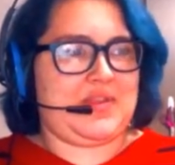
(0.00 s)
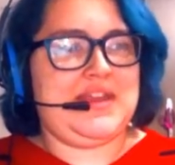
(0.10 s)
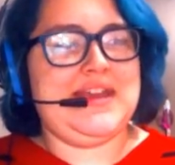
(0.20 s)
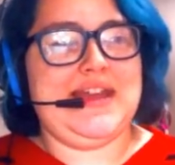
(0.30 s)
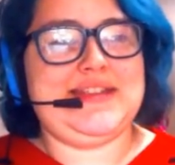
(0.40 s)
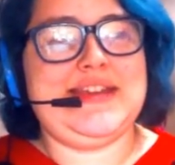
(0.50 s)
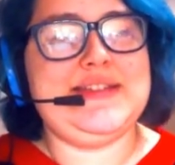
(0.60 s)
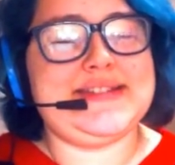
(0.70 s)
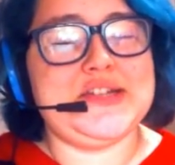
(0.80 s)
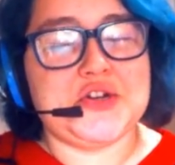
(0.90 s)
He
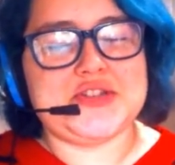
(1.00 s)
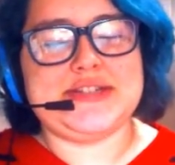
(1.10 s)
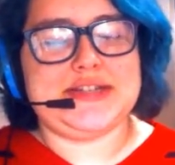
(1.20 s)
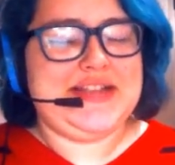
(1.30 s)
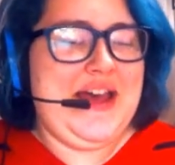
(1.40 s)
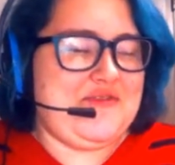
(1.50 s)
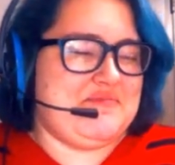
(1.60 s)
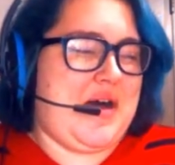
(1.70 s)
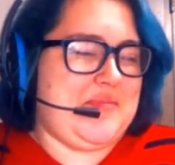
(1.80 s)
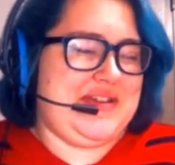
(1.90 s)
seriously does have
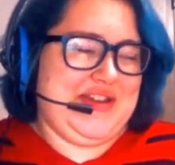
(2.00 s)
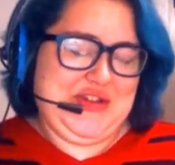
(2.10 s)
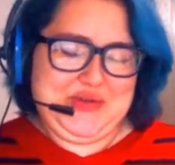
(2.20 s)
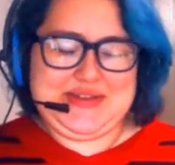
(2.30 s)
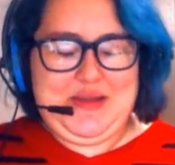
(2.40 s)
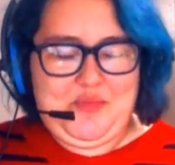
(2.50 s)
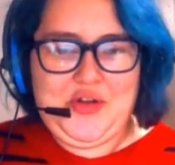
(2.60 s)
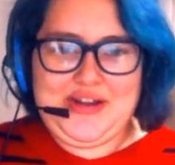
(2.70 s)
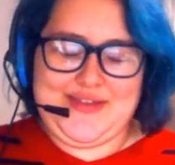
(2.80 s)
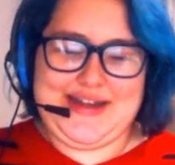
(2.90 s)
mommy issues. I'm
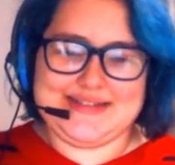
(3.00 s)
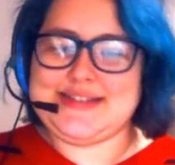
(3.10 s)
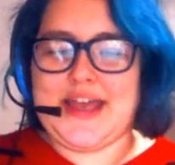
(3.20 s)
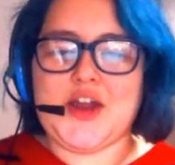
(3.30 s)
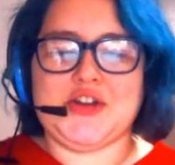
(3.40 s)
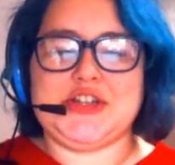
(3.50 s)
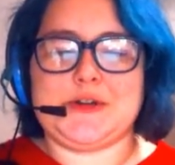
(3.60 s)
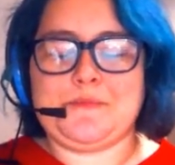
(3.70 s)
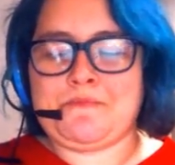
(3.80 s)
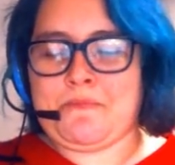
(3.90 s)
putting that as a
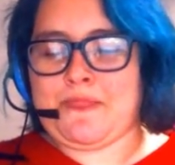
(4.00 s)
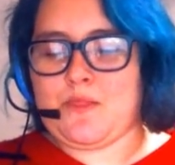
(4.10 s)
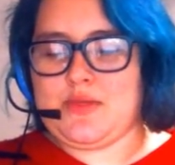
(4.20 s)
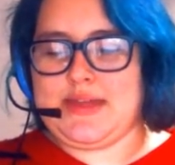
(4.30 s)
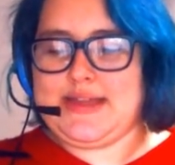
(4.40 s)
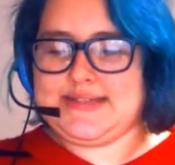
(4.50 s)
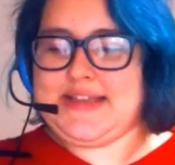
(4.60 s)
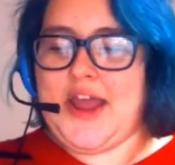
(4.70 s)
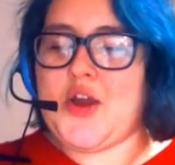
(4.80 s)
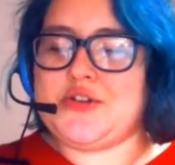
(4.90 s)
character, like as a
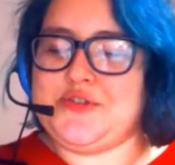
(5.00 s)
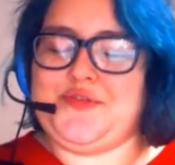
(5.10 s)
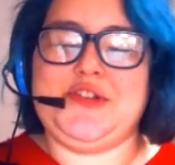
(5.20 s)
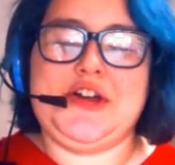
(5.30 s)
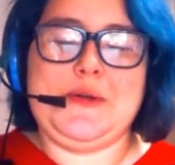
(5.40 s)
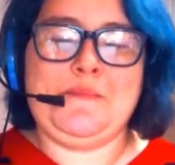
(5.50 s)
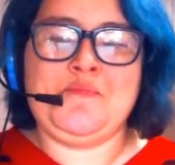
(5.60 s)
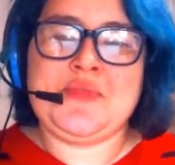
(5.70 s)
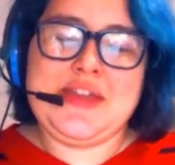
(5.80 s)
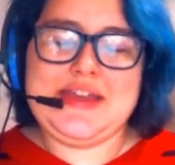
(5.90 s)
character flaw
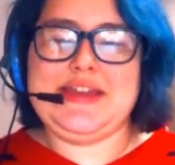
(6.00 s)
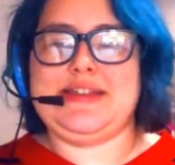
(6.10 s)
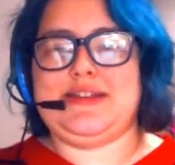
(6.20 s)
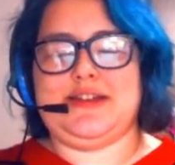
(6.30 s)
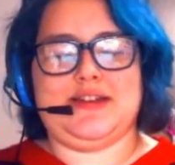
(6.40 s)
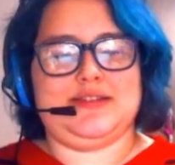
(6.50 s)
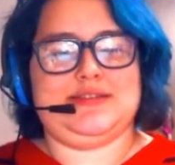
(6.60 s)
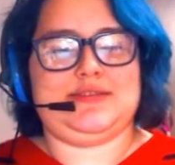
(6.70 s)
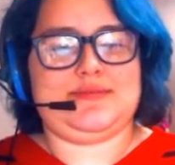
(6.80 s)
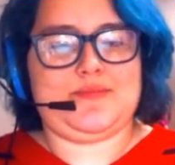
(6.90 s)
in
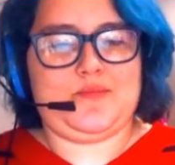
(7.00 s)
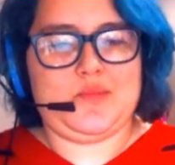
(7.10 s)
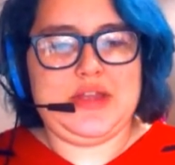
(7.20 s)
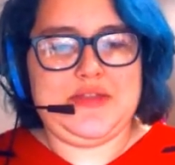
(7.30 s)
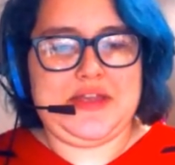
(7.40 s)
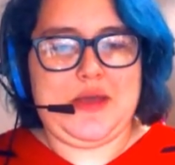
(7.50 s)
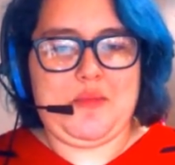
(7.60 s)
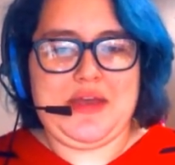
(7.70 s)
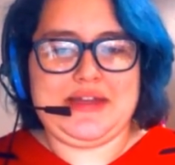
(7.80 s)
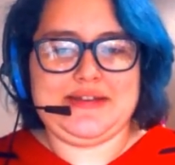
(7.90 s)
the
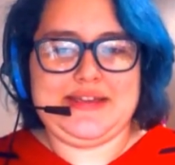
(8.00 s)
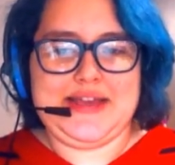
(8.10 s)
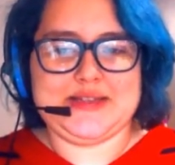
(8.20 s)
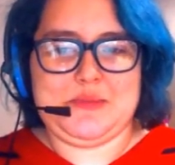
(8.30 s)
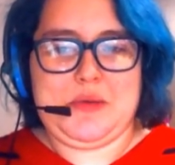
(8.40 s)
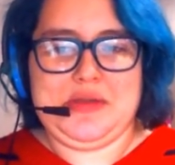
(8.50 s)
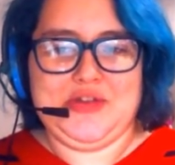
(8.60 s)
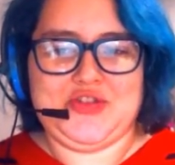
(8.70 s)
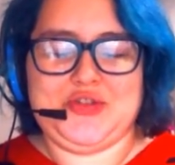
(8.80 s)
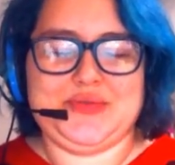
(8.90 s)
campaign. He has mommy
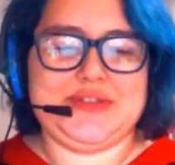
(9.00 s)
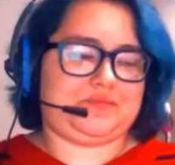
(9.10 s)
issues.